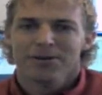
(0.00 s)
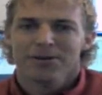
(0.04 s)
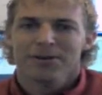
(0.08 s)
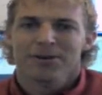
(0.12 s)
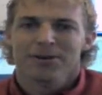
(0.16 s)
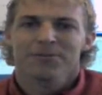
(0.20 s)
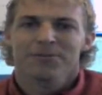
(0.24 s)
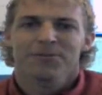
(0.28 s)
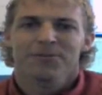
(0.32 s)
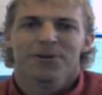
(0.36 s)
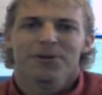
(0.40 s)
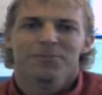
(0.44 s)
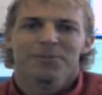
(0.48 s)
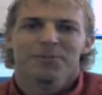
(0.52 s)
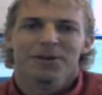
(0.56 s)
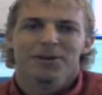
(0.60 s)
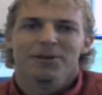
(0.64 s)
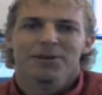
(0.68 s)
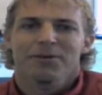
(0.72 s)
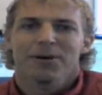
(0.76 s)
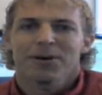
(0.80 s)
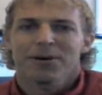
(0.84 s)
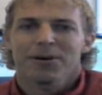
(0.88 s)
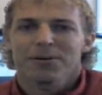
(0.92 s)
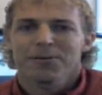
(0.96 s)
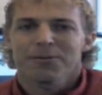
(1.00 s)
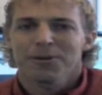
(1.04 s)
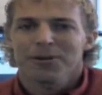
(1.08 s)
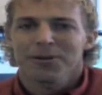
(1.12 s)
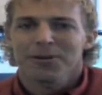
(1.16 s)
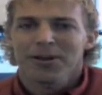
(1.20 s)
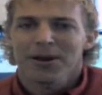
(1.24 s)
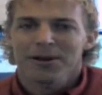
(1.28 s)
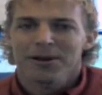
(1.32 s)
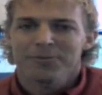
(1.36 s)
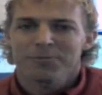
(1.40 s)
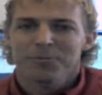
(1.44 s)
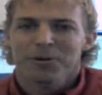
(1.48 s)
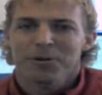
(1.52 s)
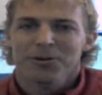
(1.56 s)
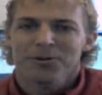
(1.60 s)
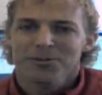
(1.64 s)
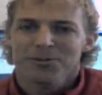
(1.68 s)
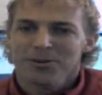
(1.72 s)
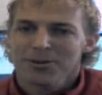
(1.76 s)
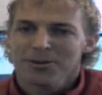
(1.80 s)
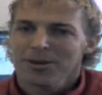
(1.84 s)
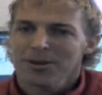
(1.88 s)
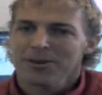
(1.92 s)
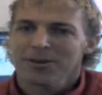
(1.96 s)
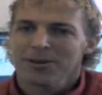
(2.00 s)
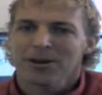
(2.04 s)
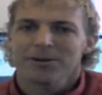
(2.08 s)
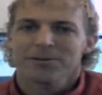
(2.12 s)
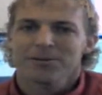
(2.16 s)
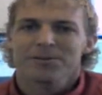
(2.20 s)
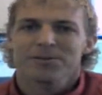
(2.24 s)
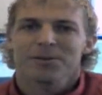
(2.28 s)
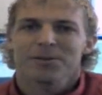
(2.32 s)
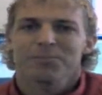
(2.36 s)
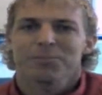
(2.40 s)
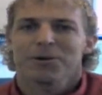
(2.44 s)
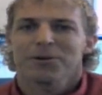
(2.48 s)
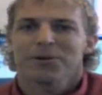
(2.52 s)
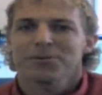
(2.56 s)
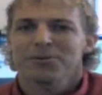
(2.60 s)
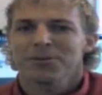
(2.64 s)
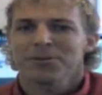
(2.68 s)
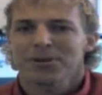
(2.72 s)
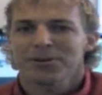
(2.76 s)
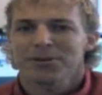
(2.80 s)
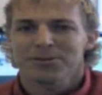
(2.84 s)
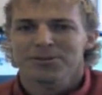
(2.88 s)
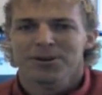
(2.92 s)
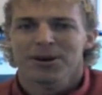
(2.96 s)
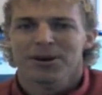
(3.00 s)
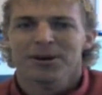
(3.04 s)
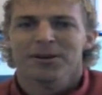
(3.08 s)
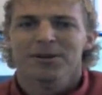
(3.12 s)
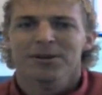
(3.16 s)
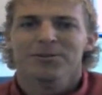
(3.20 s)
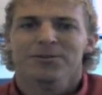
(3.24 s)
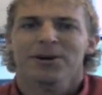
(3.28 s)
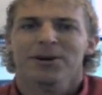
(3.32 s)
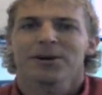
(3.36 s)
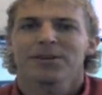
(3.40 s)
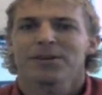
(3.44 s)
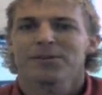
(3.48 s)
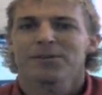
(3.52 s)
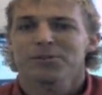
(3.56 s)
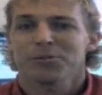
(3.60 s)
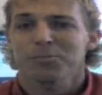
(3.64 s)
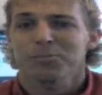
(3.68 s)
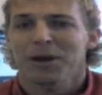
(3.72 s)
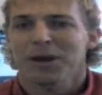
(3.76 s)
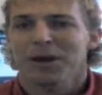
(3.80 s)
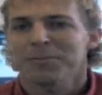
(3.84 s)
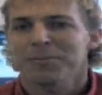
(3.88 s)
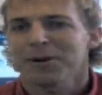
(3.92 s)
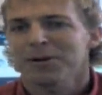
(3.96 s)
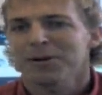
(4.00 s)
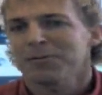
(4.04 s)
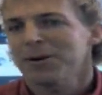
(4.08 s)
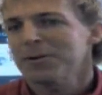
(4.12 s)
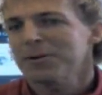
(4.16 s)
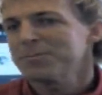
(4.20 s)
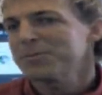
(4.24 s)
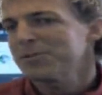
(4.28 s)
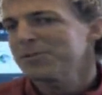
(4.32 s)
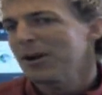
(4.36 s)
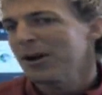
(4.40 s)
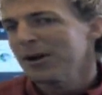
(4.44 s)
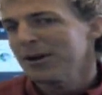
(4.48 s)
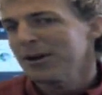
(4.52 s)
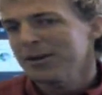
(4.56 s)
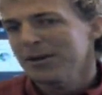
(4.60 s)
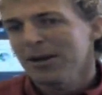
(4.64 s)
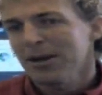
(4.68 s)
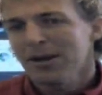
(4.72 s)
confirm that you are a real live person and not some person in China trying to spam our website.